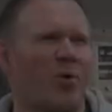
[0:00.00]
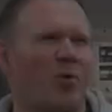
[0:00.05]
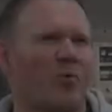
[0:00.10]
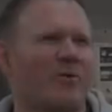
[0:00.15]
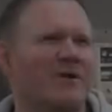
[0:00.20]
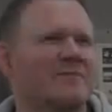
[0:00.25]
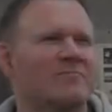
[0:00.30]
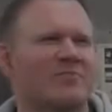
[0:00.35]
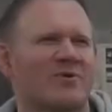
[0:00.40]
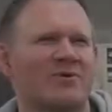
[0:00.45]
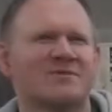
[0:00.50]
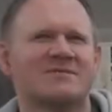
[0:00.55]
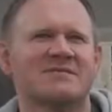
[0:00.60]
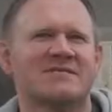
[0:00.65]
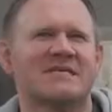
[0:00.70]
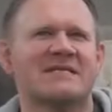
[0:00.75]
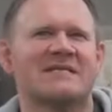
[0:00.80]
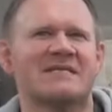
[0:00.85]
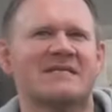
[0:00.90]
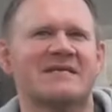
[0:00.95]
a boring
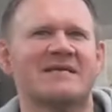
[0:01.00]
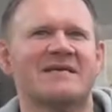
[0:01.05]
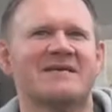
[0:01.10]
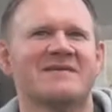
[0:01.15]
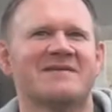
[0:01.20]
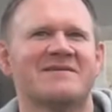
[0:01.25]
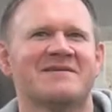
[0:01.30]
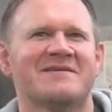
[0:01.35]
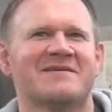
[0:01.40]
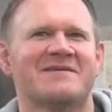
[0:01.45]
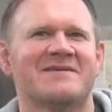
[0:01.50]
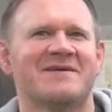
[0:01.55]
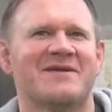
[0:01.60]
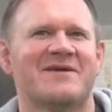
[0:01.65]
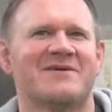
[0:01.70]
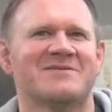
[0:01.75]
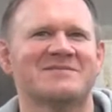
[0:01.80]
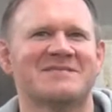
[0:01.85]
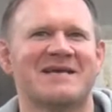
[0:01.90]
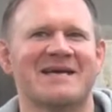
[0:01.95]
person, I think.
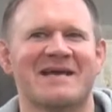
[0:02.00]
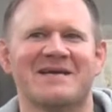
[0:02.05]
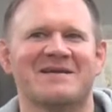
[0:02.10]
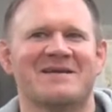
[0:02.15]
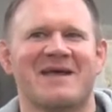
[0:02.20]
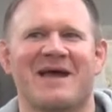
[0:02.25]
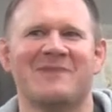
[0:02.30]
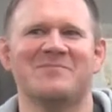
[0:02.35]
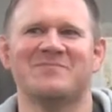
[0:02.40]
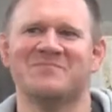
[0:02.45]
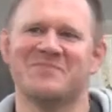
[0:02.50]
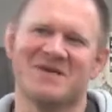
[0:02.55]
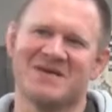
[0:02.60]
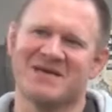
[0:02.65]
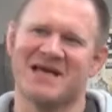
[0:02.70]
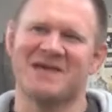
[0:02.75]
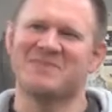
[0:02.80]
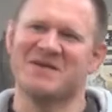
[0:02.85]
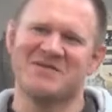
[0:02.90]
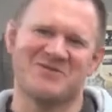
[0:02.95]
It's like
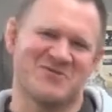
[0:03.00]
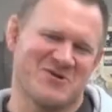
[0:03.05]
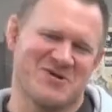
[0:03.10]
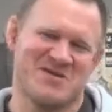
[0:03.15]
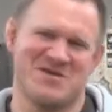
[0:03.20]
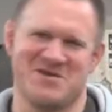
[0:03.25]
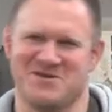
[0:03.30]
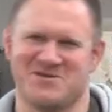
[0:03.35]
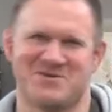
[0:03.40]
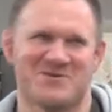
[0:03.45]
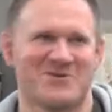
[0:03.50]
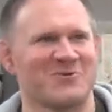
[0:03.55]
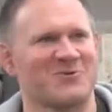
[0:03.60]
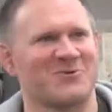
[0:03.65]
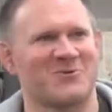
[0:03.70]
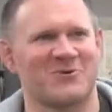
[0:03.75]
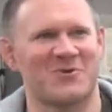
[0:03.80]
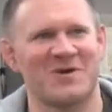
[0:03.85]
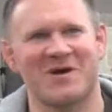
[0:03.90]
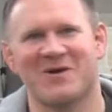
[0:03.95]
I'm either
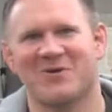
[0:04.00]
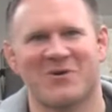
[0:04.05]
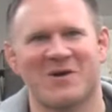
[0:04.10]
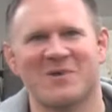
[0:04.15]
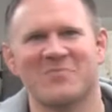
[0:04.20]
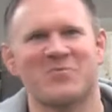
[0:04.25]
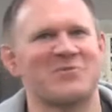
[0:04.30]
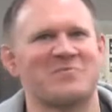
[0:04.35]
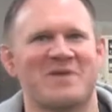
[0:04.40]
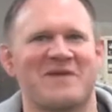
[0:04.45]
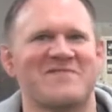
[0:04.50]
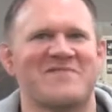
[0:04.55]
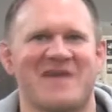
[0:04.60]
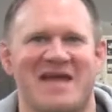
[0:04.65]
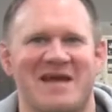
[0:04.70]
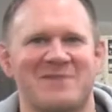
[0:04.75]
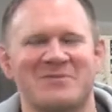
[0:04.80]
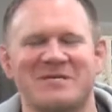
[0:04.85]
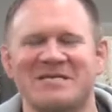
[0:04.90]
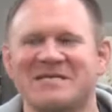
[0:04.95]
here or I'm with my
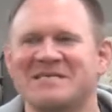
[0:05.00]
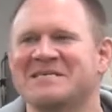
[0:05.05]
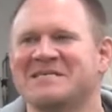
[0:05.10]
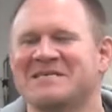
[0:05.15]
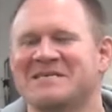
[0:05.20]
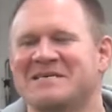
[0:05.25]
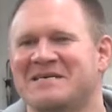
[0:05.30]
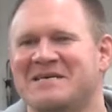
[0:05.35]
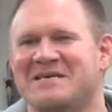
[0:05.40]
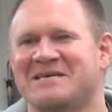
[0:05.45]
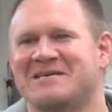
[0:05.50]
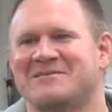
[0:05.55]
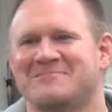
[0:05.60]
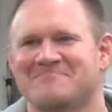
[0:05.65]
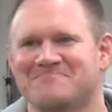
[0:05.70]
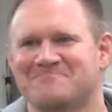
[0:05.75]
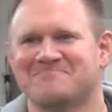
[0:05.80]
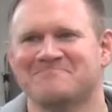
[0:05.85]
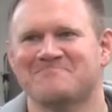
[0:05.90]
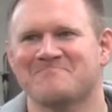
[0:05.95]
family.
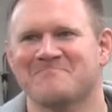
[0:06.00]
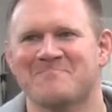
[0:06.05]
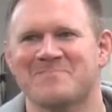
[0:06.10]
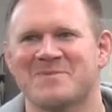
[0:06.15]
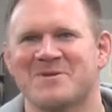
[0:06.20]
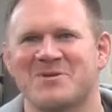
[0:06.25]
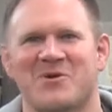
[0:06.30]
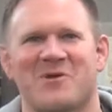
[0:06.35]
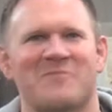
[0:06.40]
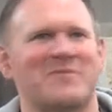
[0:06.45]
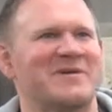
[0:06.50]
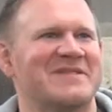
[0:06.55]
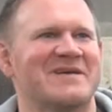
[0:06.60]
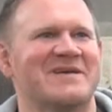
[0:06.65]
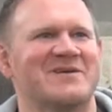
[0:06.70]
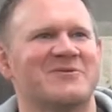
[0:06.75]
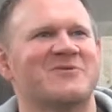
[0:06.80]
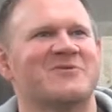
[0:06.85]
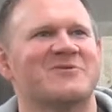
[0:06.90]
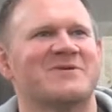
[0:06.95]
I'm
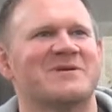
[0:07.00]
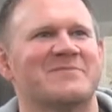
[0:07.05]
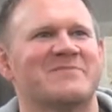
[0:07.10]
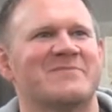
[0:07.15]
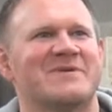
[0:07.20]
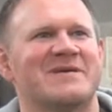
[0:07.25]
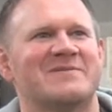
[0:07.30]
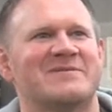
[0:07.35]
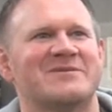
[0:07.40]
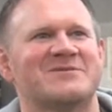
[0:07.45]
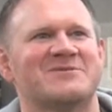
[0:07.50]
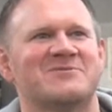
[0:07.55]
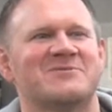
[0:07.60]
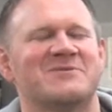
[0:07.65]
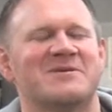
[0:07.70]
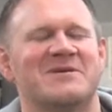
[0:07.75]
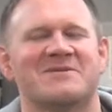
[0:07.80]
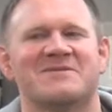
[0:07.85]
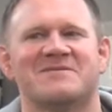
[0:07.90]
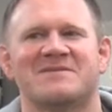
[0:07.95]
in the
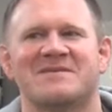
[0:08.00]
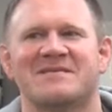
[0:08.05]
studio.